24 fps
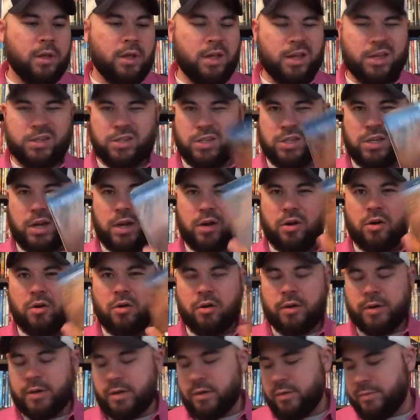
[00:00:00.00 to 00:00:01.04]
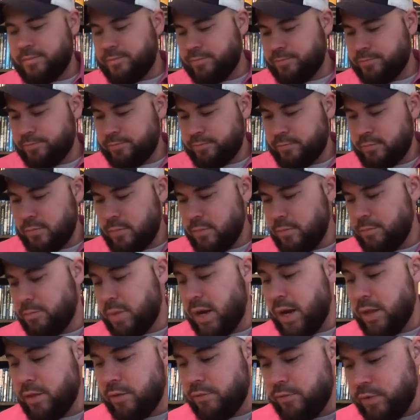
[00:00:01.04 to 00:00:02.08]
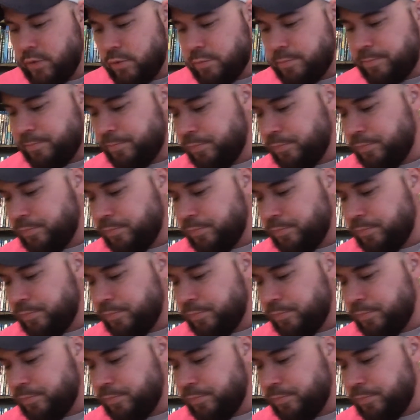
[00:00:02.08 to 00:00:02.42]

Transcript: It's just kind of hard to buy the film.